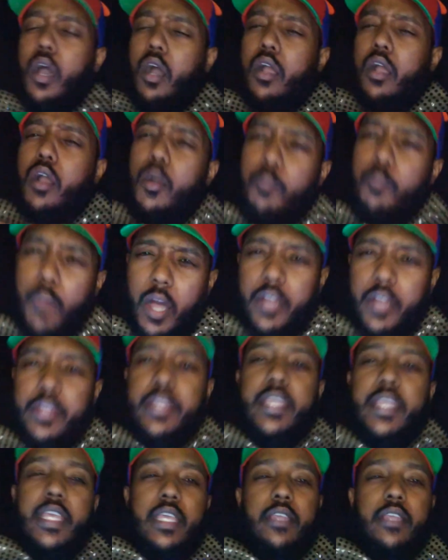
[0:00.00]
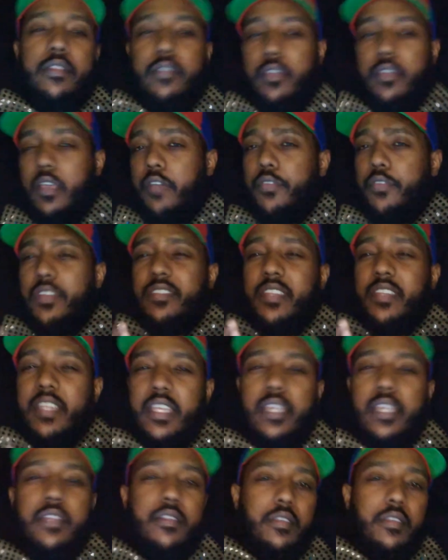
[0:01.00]
A commodity ETF is an
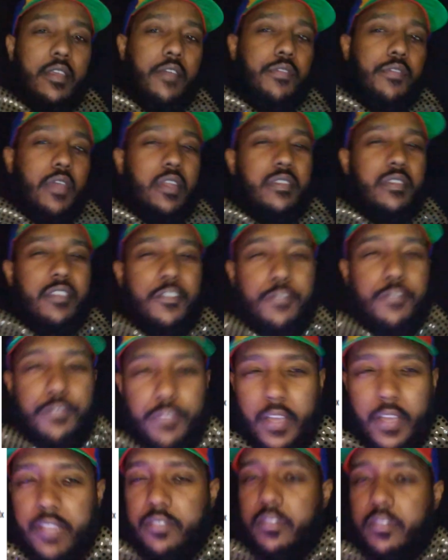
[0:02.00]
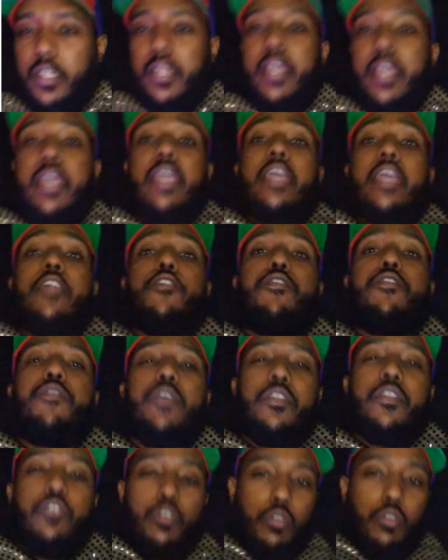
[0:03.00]
ETF that is invested in
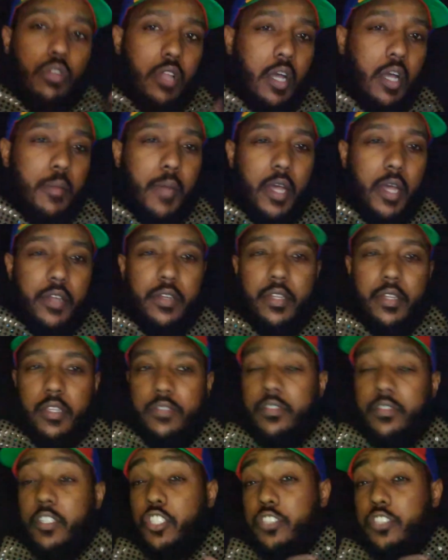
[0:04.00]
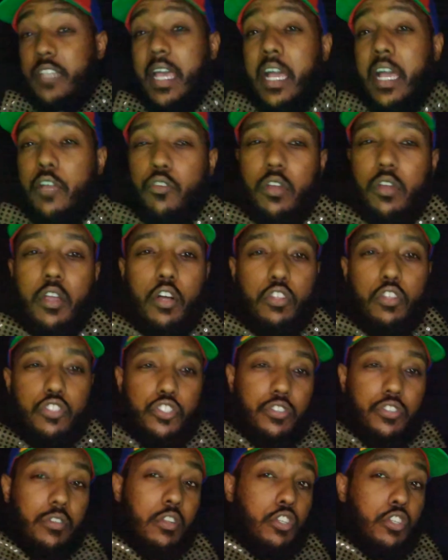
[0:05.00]
physical commodities such as
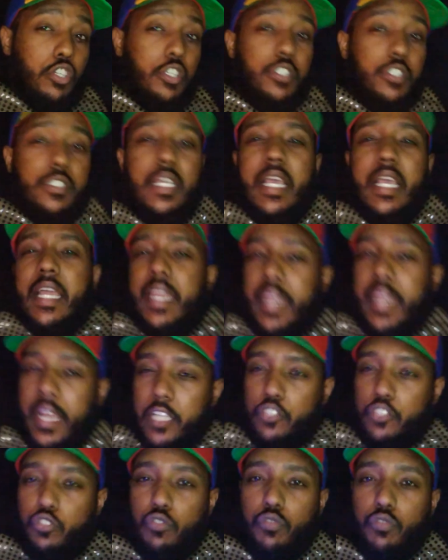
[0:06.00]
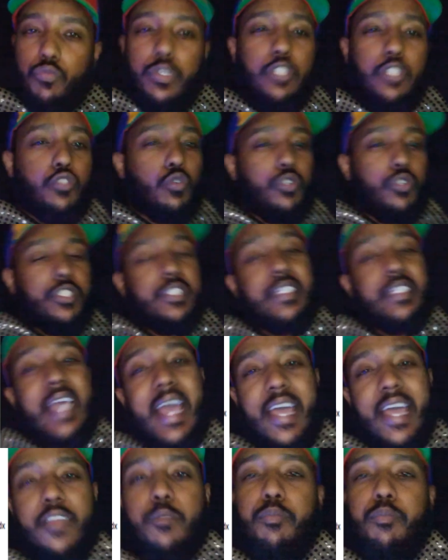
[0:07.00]
agricultural goods, natural resources,
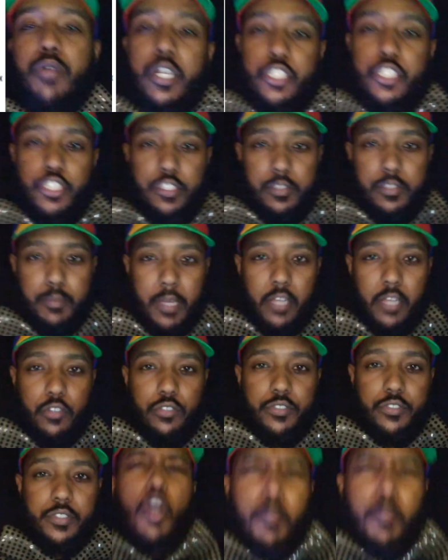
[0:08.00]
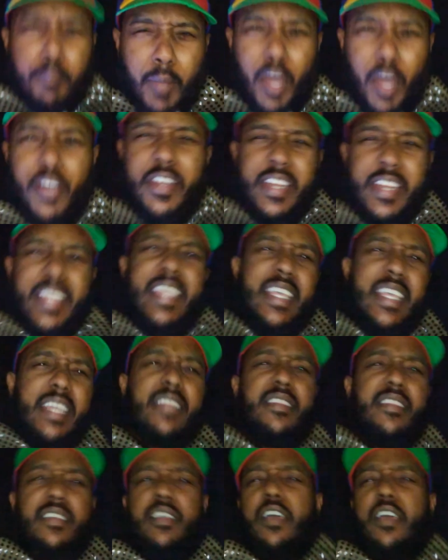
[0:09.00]
and precious metals. Commodity Commodity
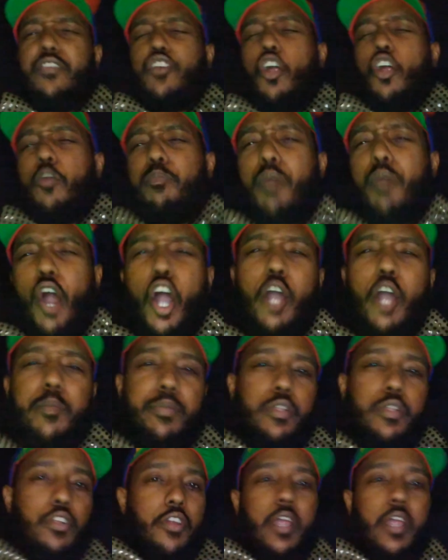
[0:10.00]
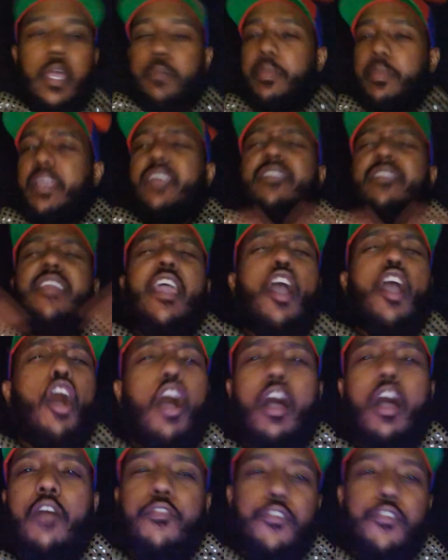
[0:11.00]
ETFs are popular because they
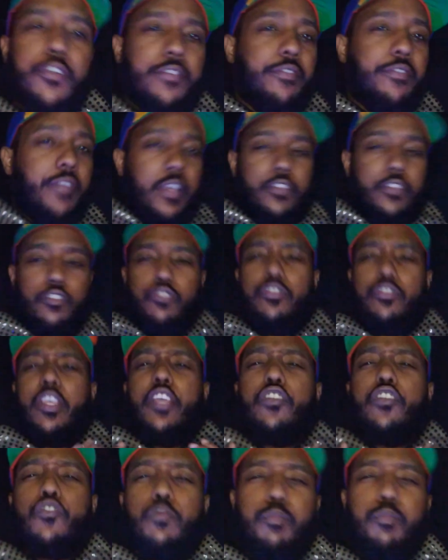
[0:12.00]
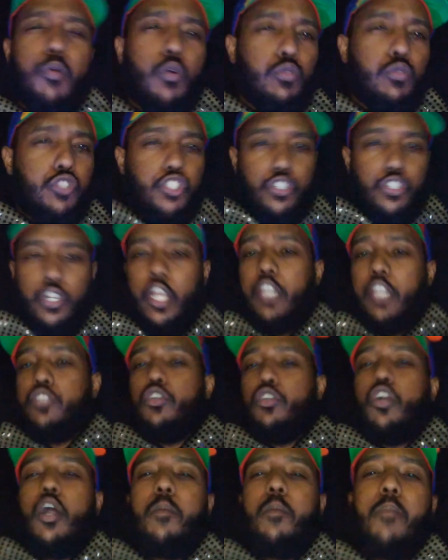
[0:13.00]
offer investors exposure
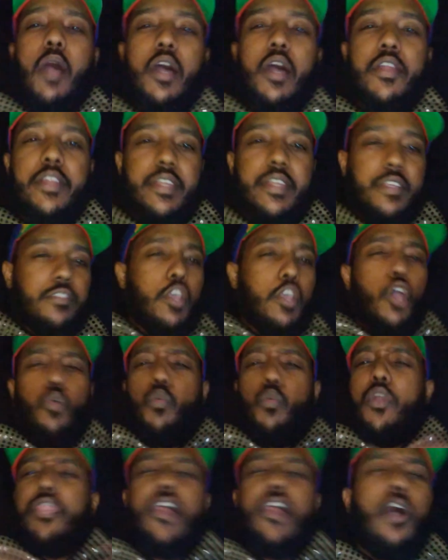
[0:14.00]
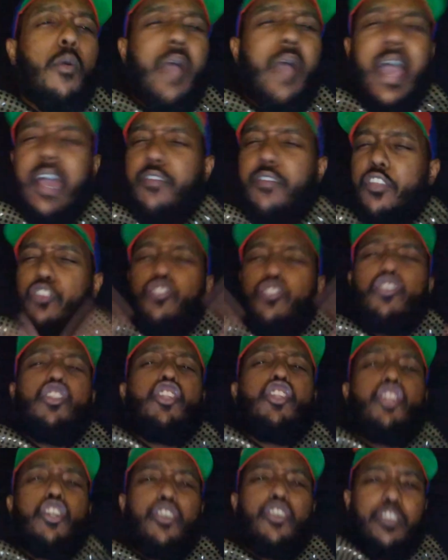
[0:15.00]
to commodities without having to
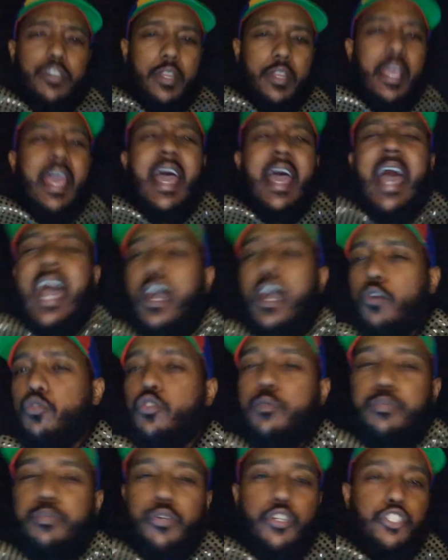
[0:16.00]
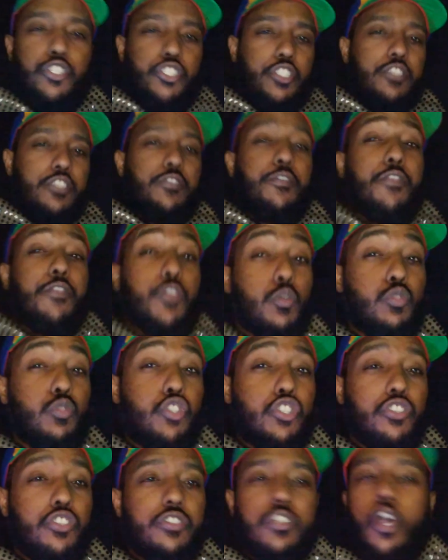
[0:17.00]
learn how to purchase
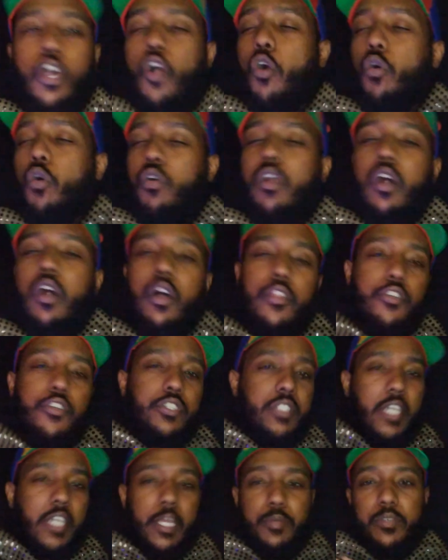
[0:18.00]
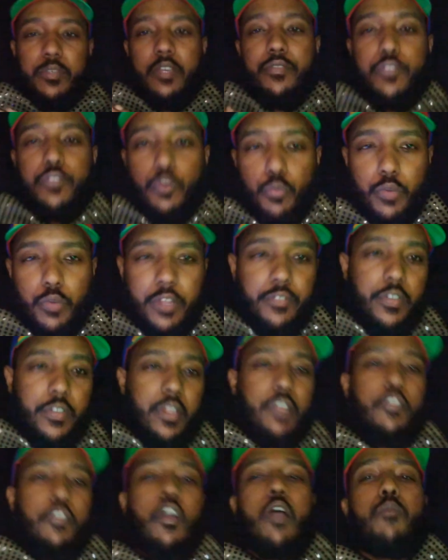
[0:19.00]
futures or other types of
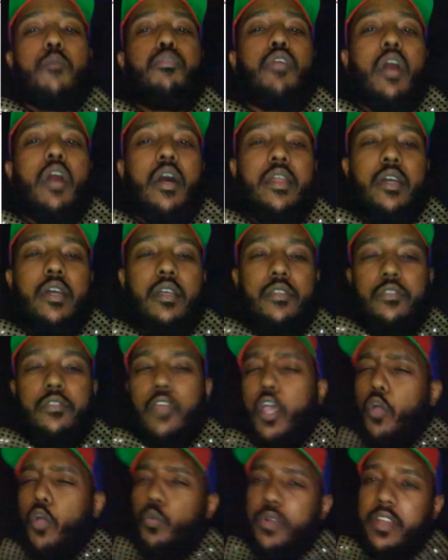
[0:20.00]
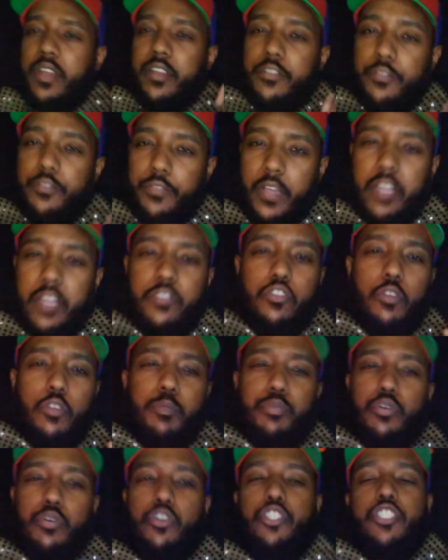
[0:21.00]
derivative products. When an investor
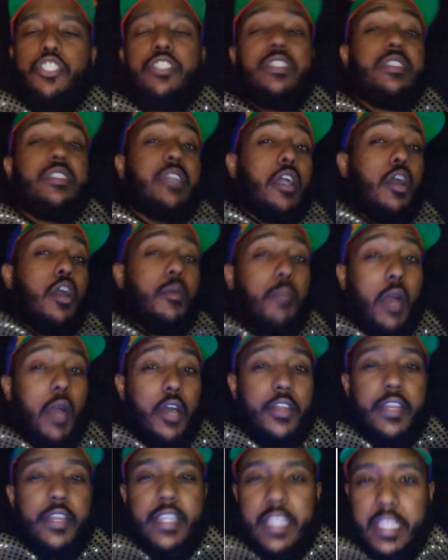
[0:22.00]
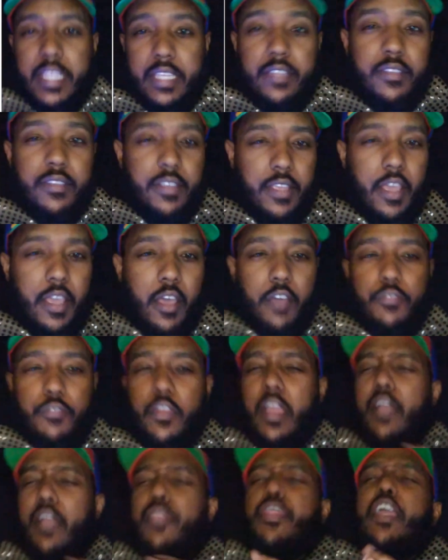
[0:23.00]
purchases a commodity ETF,
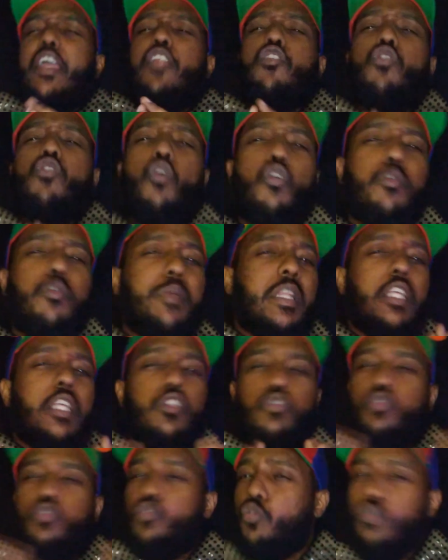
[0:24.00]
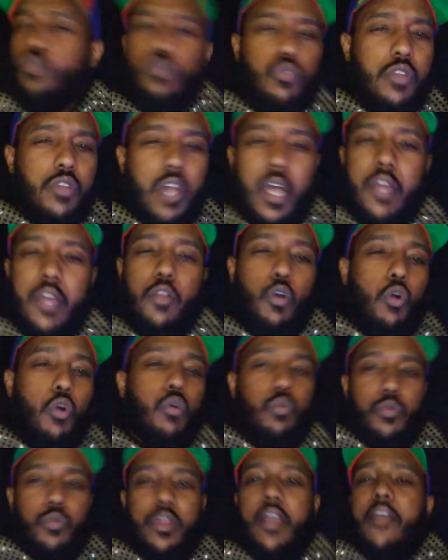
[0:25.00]
they normally do not
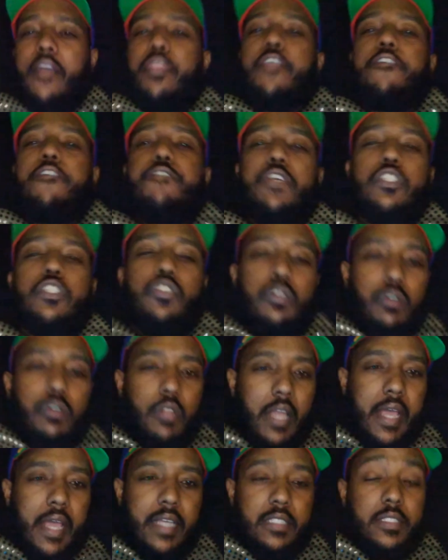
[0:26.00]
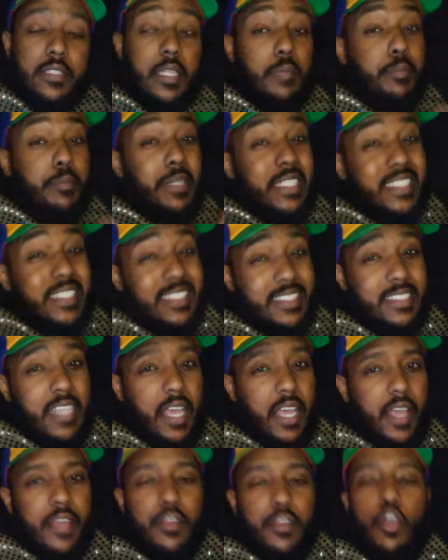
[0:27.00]
own the physical asset, but
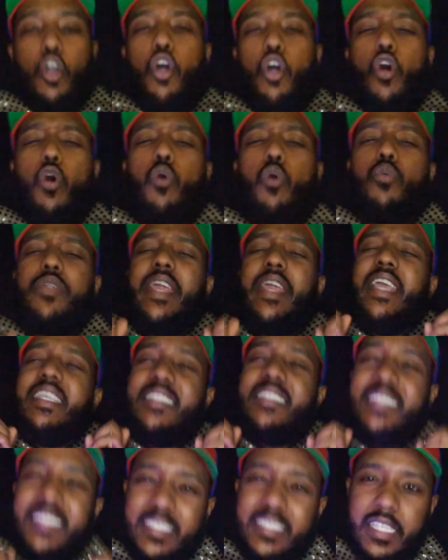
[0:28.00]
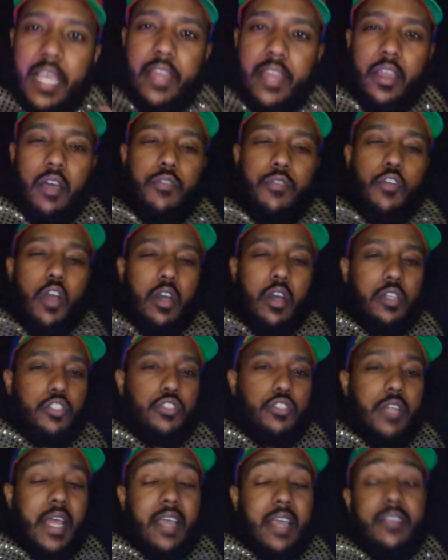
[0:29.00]
instead own a set of
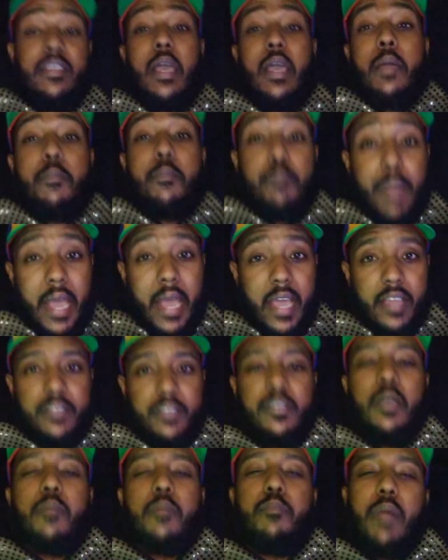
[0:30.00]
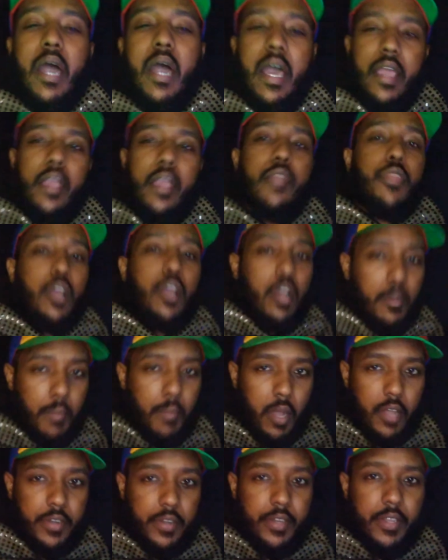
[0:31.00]
contracts backed by the
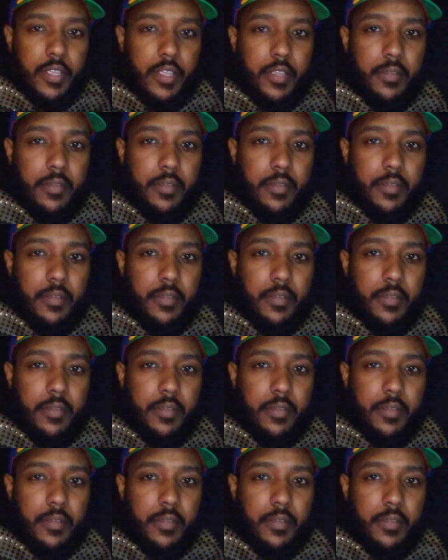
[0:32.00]
commodity.